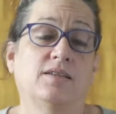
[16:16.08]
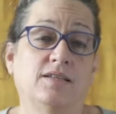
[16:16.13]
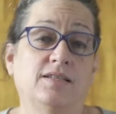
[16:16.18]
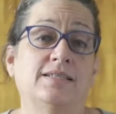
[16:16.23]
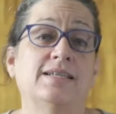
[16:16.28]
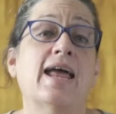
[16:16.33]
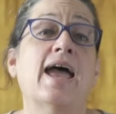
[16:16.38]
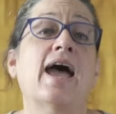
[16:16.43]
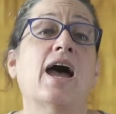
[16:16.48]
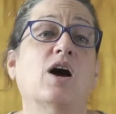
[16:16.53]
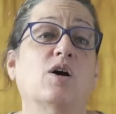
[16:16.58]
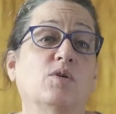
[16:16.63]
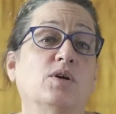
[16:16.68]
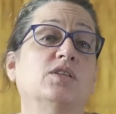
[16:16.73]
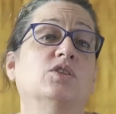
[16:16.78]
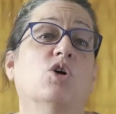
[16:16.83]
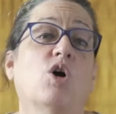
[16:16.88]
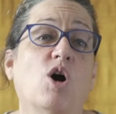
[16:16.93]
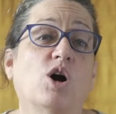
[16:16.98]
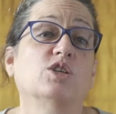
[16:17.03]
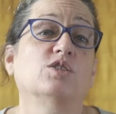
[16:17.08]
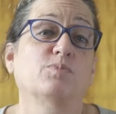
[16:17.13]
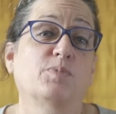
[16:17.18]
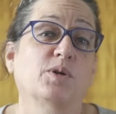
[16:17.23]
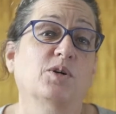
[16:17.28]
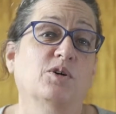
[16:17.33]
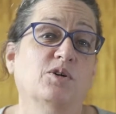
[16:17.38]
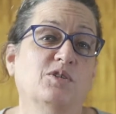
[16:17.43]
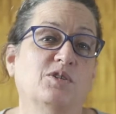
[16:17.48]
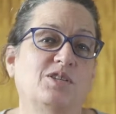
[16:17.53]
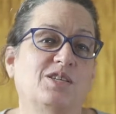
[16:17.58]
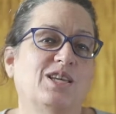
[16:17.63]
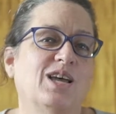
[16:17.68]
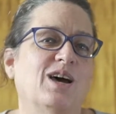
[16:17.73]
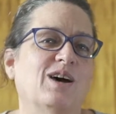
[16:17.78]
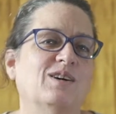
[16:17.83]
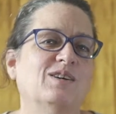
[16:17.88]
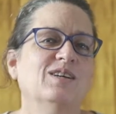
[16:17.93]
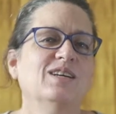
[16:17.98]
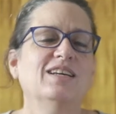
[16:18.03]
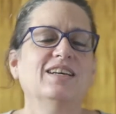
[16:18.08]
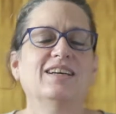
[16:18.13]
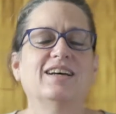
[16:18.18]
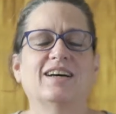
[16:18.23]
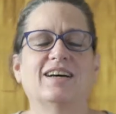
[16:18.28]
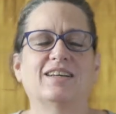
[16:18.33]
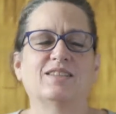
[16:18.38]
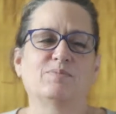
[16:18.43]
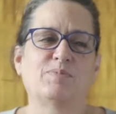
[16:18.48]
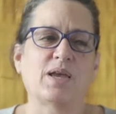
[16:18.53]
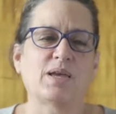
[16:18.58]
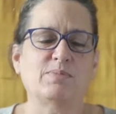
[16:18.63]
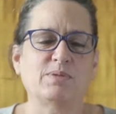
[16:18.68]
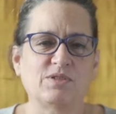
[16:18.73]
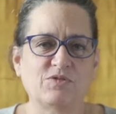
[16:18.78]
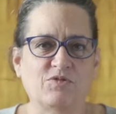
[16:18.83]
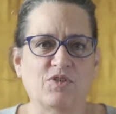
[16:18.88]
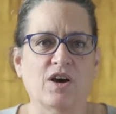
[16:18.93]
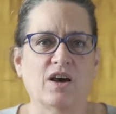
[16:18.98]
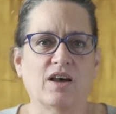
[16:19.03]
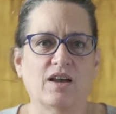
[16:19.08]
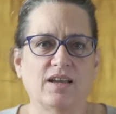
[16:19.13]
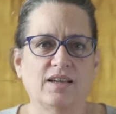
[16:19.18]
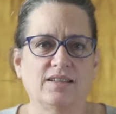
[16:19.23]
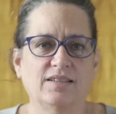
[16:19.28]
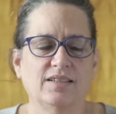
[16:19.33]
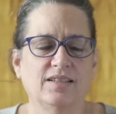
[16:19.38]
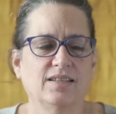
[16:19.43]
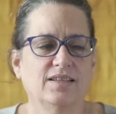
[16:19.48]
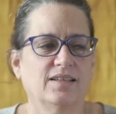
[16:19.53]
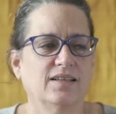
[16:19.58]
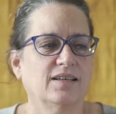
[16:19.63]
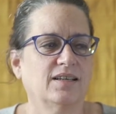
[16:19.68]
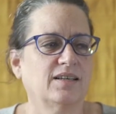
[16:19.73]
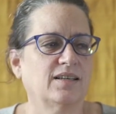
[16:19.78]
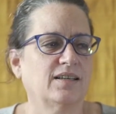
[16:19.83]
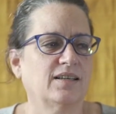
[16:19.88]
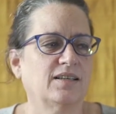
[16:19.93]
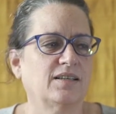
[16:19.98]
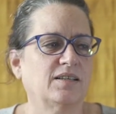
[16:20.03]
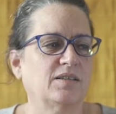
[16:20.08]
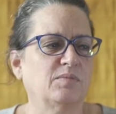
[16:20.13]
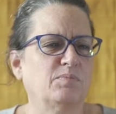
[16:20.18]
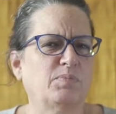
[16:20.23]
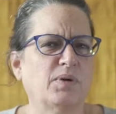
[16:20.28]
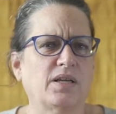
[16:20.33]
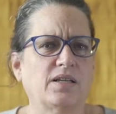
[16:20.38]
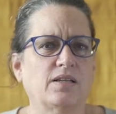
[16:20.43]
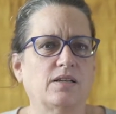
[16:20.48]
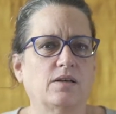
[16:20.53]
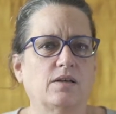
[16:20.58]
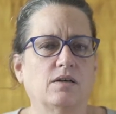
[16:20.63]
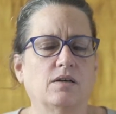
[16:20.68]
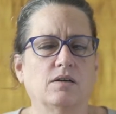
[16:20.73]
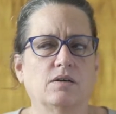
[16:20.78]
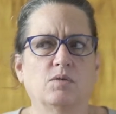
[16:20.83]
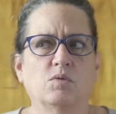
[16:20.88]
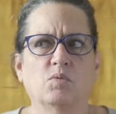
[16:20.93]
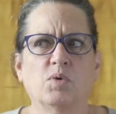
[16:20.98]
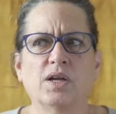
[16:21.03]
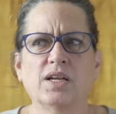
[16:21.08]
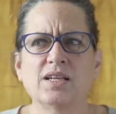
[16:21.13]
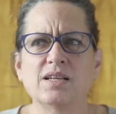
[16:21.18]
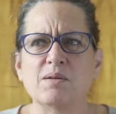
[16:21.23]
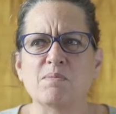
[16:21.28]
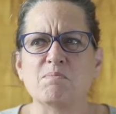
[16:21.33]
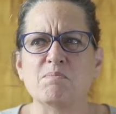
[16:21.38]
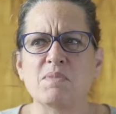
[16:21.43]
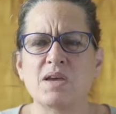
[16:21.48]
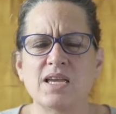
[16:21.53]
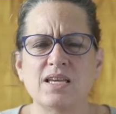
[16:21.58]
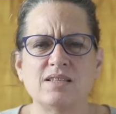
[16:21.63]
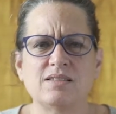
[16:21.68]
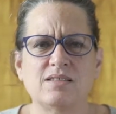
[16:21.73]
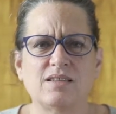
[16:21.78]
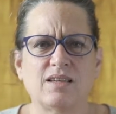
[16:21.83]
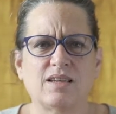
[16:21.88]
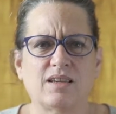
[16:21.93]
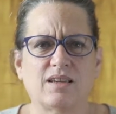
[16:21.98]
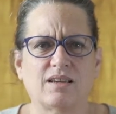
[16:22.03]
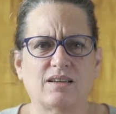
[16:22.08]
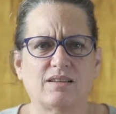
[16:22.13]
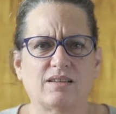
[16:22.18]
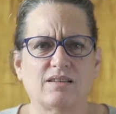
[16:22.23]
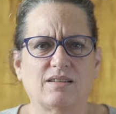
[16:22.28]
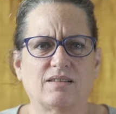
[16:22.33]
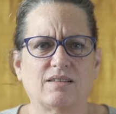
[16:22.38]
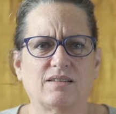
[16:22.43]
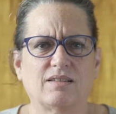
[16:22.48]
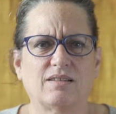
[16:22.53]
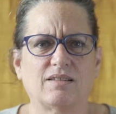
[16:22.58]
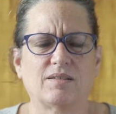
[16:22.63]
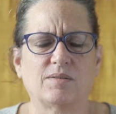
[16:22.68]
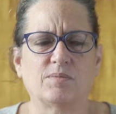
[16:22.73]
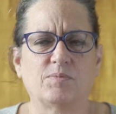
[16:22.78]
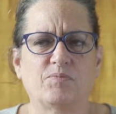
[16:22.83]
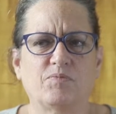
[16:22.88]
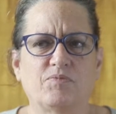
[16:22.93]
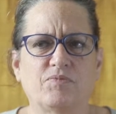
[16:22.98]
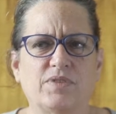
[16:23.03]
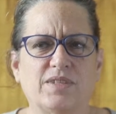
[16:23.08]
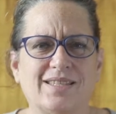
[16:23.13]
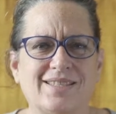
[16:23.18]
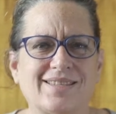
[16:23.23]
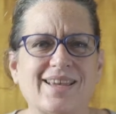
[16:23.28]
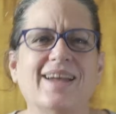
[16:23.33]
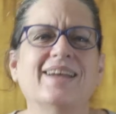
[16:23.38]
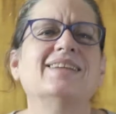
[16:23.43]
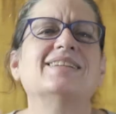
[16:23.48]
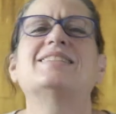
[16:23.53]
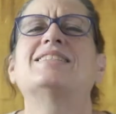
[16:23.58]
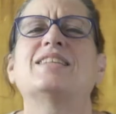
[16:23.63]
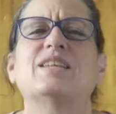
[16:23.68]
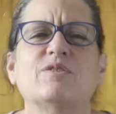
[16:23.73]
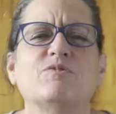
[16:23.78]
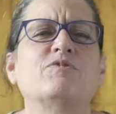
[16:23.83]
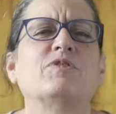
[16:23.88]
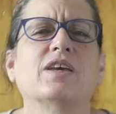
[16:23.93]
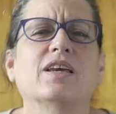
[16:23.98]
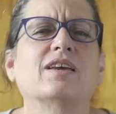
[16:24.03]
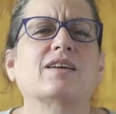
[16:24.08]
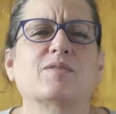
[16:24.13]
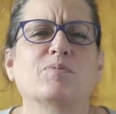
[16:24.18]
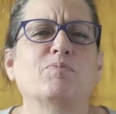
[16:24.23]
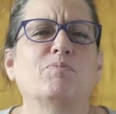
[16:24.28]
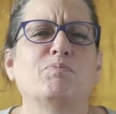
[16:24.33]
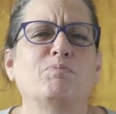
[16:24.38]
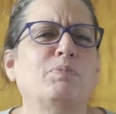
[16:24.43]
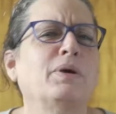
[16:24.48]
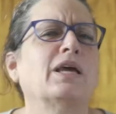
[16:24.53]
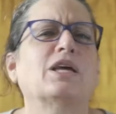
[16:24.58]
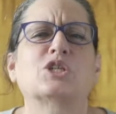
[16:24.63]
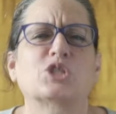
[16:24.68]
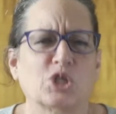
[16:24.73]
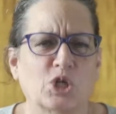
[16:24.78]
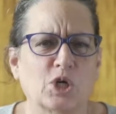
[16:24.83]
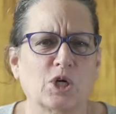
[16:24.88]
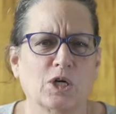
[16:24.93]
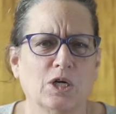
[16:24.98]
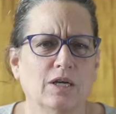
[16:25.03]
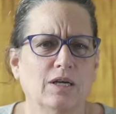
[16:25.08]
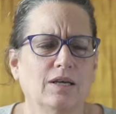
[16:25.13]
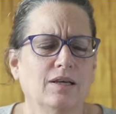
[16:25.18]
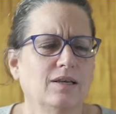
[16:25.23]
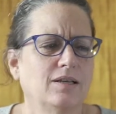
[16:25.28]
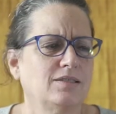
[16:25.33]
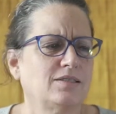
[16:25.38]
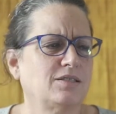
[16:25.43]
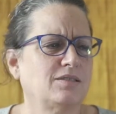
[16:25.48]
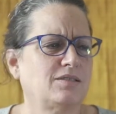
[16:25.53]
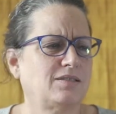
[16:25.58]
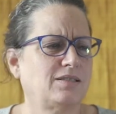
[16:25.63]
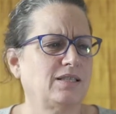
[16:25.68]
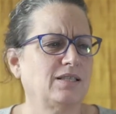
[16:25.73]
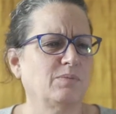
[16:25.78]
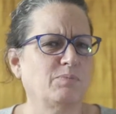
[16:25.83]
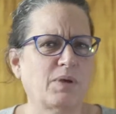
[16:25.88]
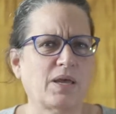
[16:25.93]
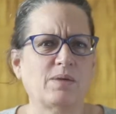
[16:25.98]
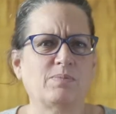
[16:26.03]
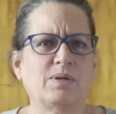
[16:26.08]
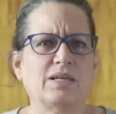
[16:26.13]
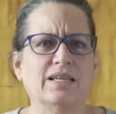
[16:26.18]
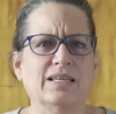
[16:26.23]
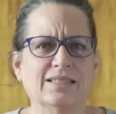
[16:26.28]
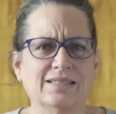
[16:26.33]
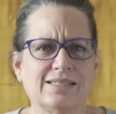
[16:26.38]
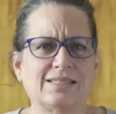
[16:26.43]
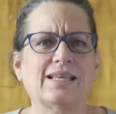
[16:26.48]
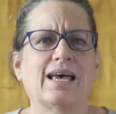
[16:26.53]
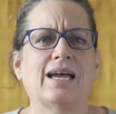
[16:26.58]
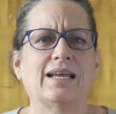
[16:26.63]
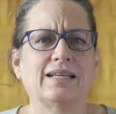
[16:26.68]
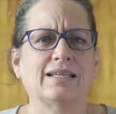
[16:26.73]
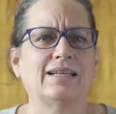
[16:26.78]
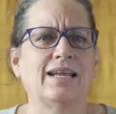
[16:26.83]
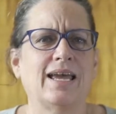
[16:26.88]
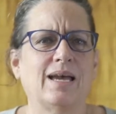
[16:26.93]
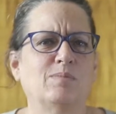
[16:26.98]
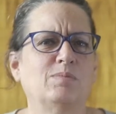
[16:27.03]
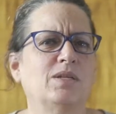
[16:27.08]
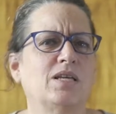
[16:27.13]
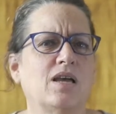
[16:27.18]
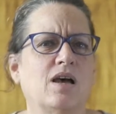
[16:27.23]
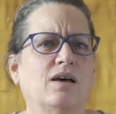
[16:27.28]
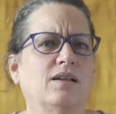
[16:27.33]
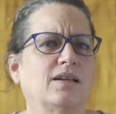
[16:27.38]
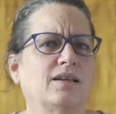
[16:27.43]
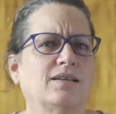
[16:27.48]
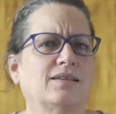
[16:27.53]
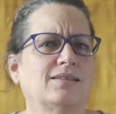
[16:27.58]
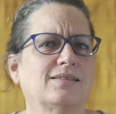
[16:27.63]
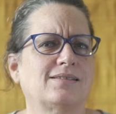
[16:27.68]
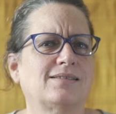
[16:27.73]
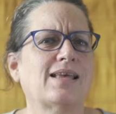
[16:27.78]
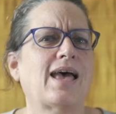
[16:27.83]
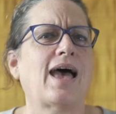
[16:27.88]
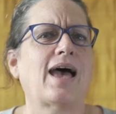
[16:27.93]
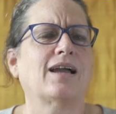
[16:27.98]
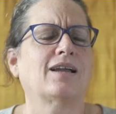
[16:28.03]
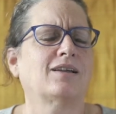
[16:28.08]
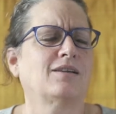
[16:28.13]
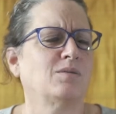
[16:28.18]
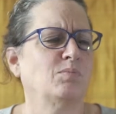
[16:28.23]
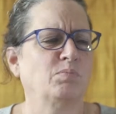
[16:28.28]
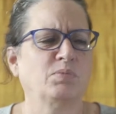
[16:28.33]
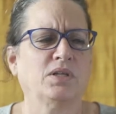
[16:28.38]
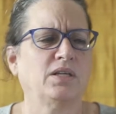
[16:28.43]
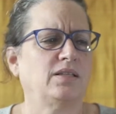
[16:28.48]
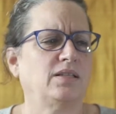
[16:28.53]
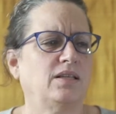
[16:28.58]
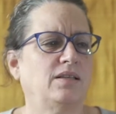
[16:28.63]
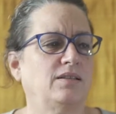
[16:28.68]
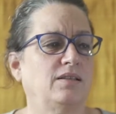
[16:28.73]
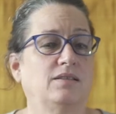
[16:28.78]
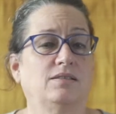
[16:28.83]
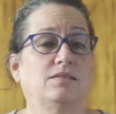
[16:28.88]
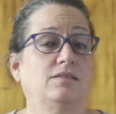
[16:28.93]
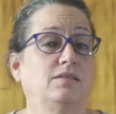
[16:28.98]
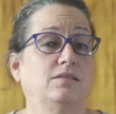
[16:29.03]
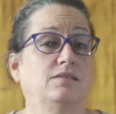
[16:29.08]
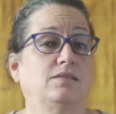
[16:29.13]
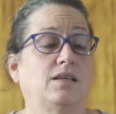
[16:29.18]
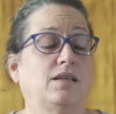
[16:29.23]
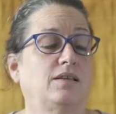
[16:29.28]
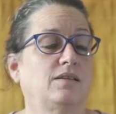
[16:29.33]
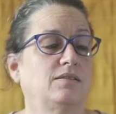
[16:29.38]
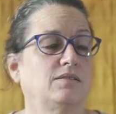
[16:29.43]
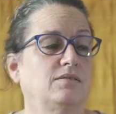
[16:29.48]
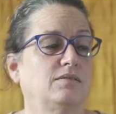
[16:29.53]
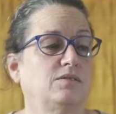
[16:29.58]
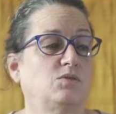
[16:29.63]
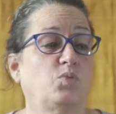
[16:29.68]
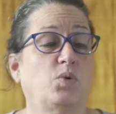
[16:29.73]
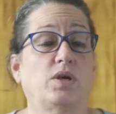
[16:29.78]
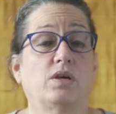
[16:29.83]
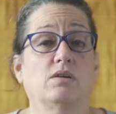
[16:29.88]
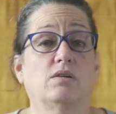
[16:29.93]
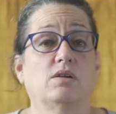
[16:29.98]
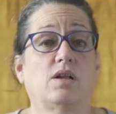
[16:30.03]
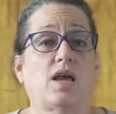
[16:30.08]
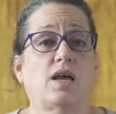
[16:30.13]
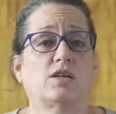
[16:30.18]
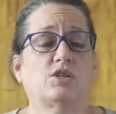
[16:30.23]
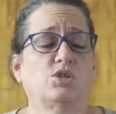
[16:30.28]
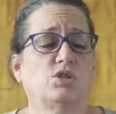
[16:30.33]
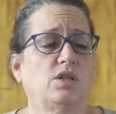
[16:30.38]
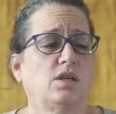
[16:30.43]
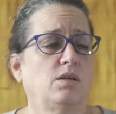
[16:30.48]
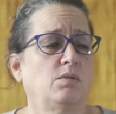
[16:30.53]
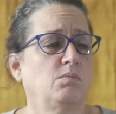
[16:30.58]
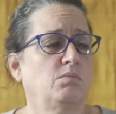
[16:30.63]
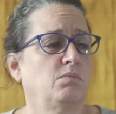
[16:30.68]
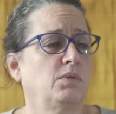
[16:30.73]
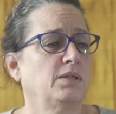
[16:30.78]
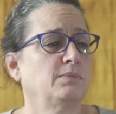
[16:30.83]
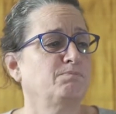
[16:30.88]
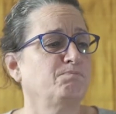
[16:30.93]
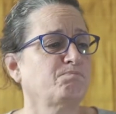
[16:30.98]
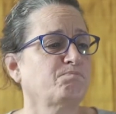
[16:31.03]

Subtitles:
now in the hospital. So the baby's fine, but what an amazing scientific picture to see a baby inside an amniotic sac completely. That's just like, it's weird actually, but